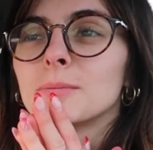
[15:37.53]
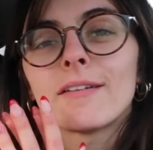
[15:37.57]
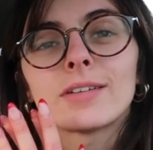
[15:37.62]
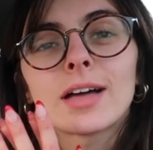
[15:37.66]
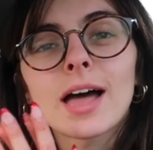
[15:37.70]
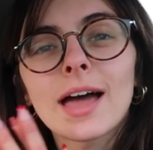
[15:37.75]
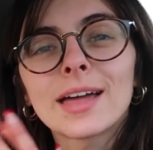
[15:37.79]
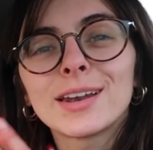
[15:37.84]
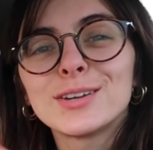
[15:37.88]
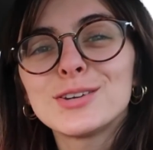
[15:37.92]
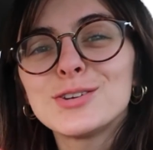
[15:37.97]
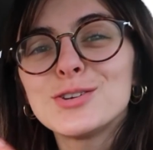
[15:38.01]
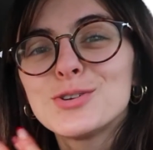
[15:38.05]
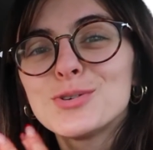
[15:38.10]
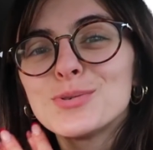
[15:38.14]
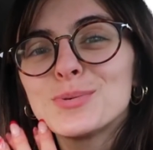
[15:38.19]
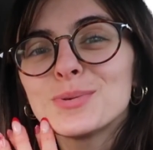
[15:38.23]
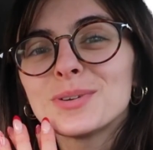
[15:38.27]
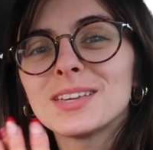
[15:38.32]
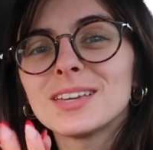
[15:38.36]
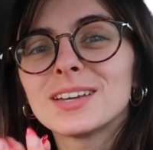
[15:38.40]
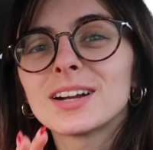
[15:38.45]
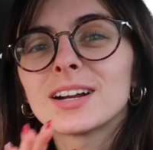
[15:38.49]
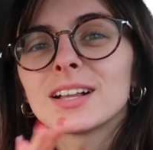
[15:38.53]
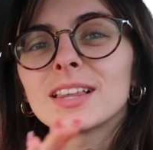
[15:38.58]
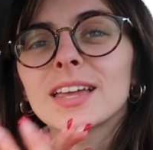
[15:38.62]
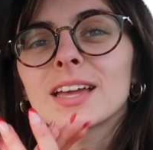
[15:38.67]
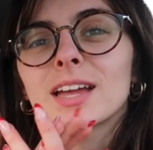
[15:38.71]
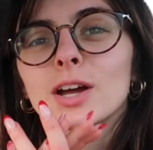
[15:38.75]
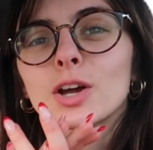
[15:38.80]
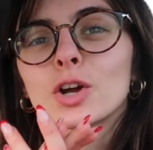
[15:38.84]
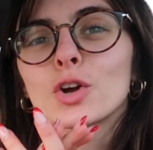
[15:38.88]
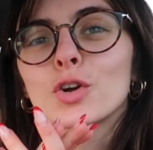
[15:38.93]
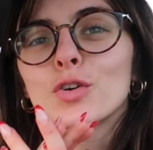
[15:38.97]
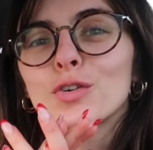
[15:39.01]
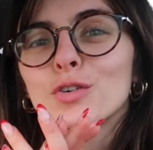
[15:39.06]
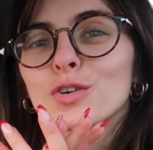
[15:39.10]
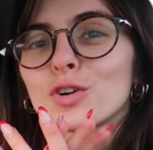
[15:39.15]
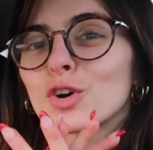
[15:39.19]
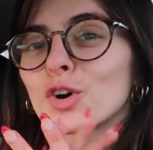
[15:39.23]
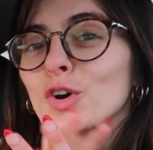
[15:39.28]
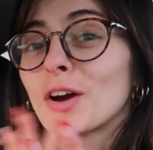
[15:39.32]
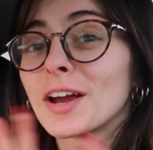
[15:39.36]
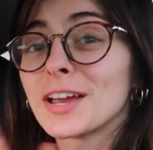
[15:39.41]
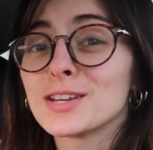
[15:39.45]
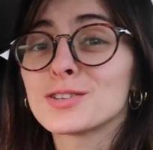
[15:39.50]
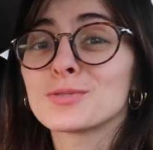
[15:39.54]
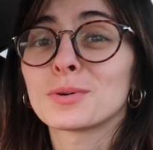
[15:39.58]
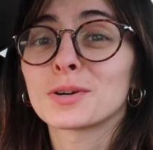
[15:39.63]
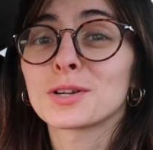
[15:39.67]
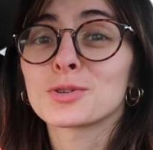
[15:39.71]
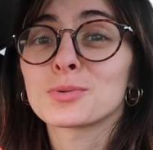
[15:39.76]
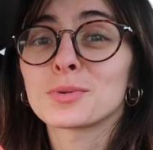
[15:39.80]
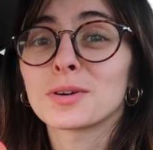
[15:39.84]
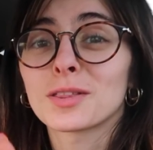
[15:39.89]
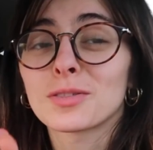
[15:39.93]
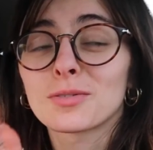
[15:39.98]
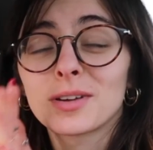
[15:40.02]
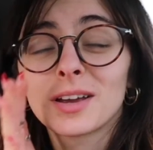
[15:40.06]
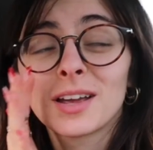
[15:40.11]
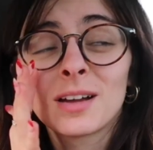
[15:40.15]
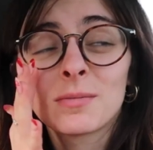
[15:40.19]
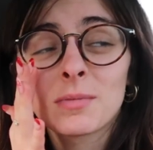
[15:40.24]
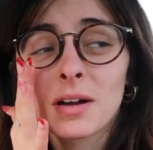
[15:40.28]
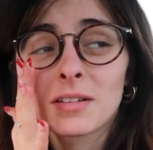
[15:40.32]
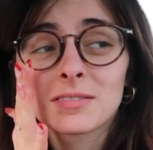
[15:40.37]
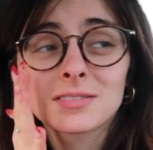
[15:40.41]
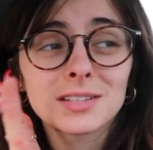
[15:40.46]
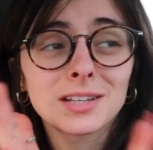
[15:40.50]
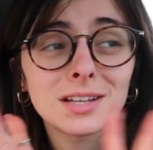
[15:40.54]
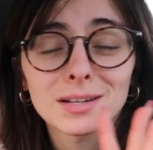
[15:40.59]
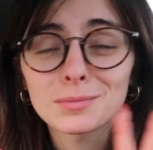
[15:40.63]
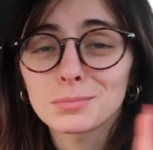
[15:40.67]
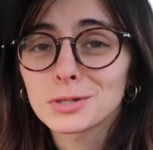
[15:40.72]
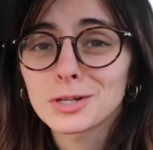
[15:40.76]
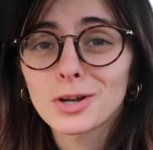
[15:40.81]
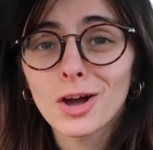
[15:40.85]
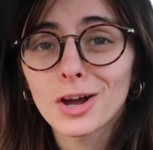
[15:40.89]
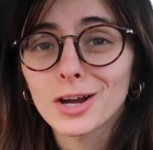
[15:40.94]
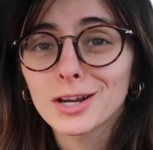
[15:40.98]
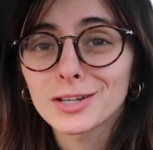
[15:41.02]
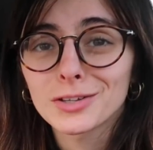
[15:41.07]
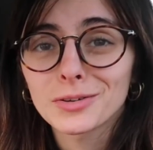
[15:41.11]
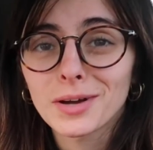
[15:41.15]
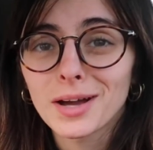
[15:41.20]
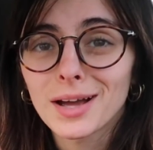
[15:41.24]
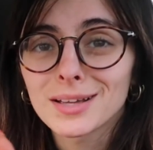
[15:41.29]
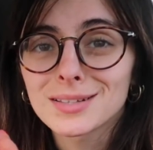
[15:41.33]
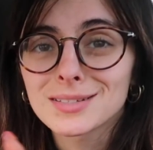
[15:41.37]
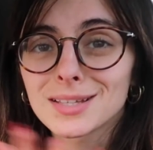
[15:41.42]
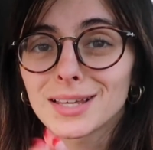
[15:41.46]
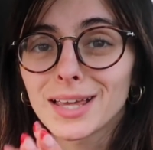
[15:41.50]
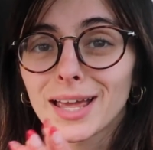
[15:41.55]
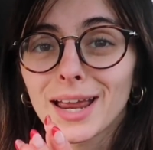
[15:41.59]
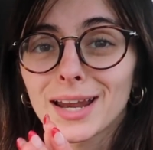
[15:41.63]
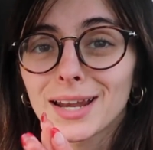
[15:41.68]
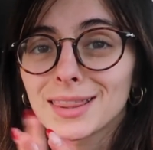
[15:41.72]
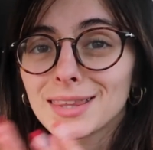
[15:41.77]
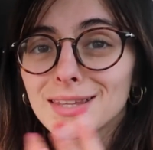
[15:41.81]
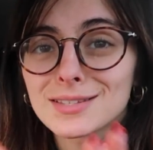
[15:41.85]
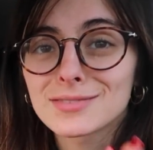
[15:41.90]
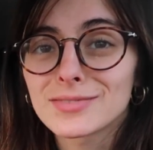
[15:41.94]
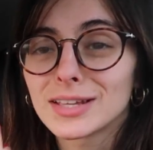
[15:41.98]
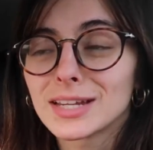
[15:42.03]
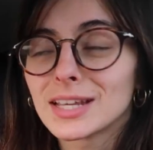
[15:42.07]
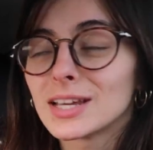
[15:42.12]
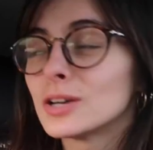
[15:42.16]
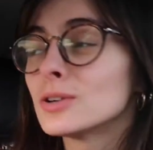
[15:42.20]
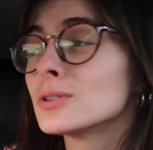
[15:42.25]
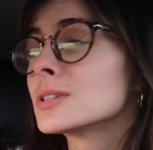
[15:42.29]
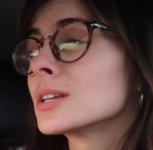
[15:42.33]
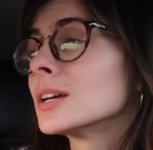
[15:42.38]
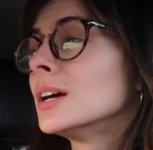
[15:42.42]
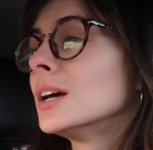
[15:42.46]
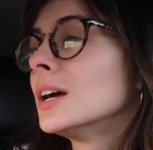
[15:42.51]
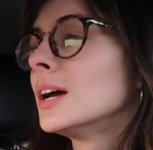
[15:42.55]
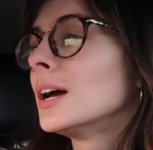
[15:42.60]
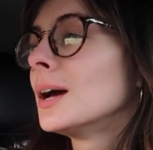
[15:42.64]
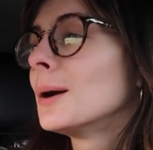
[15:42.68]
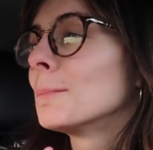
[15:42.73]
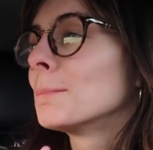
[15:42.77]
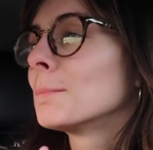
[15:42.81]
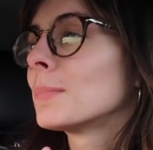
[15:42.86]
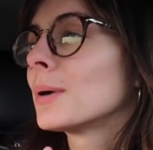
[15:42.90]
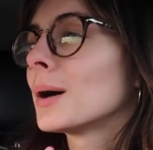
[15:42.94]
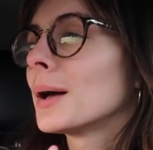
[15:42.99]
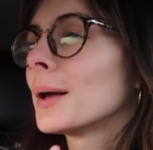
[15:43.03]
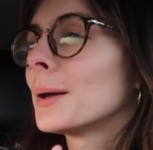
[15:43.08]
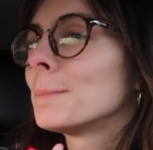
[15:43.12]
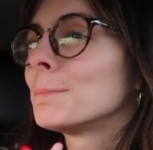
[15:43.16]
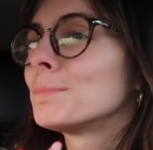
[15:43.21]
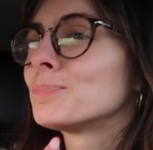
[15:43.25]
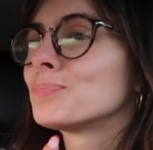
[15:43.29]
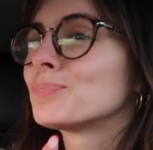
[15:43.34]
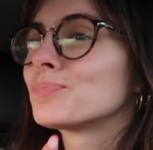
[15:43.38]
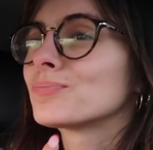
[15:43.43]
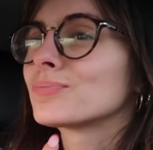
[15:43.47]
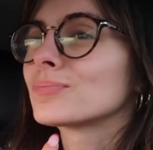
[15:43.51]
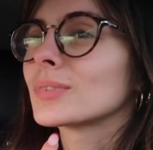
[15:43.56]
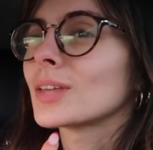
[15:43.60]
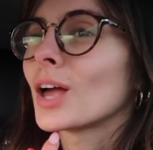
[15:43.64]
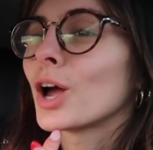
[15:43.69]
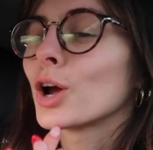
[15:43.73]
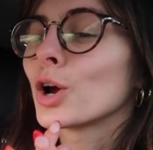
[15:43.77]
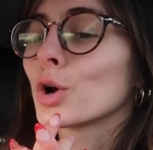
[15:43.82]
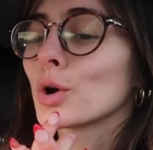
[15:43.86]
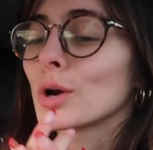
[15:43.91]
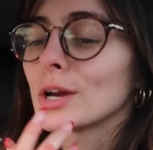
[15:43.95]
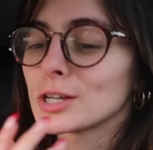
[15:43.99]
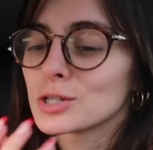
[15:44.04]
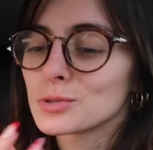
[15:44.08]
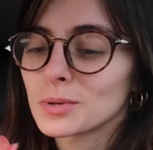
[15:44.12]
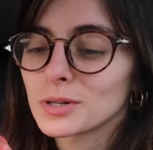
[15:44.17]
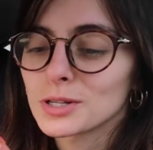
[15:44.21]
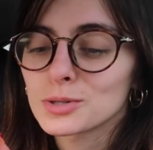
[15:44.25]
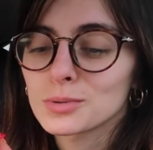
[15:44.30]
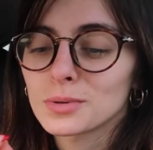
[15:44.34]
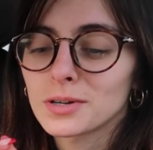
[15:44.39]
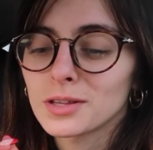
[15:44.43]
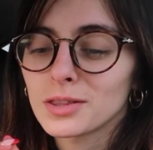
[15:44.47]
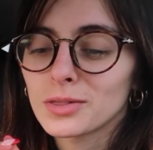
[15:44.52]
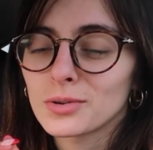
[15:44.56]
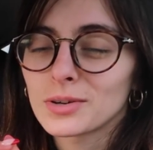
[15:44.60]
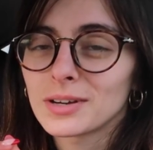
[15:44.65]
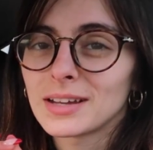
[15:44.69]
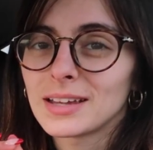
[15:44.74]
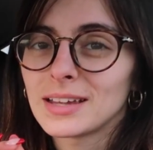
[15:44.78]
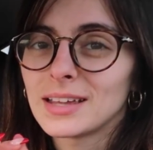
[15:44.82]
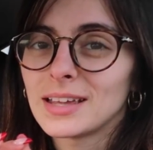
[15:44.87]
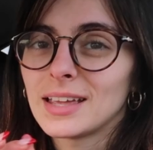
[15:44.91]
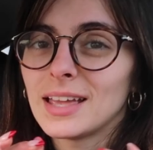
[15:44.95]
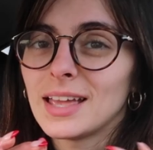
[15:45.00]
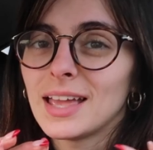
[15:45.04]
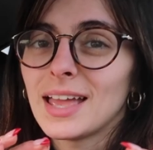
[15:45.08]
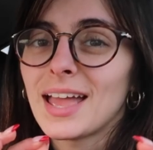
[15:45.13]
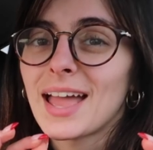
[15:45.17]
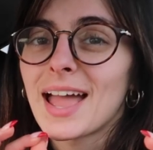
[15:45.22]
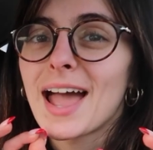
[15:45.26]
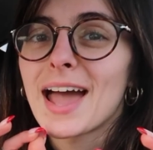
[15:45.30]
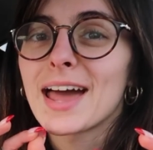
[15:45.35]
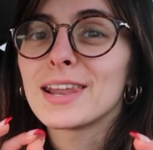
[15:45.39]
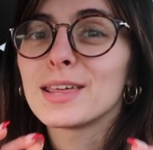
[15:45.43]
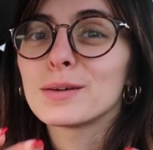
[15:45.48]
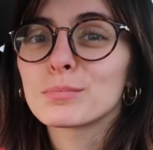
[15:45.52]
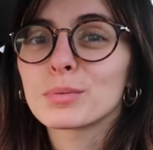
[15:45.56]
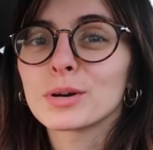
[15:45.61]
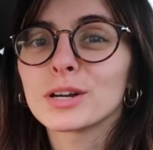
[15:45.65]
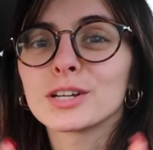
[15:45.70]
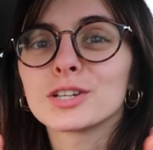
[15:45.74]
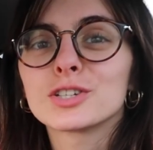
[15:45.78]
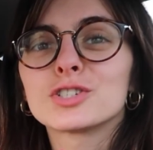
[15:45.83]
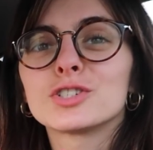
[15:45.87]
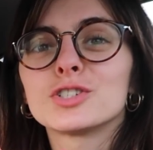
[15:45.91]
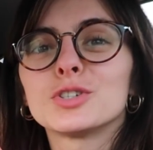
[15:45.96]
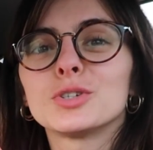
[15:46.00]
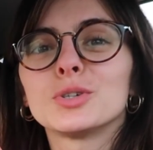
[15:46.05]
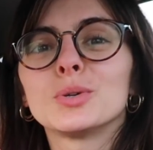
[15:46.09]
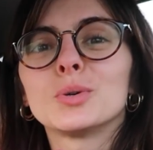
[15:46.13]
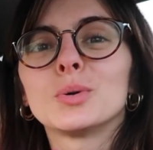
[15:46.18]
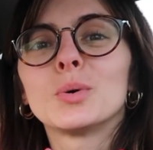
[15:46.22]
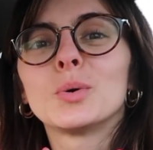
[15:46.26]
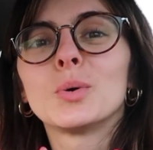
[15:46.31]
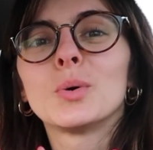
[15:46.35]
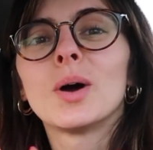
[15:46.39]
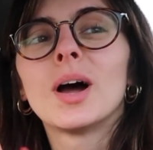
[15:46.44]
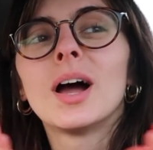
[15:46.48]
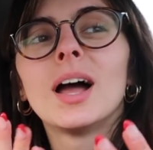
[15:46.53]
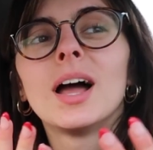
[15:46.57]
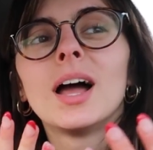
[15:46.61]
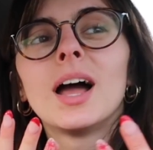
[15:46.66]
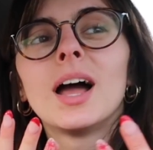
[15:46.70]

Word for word: Have a new year, like a great 2023. I'm obviously going to be talking to you guys again in these videos, but a great 2023 and it brings you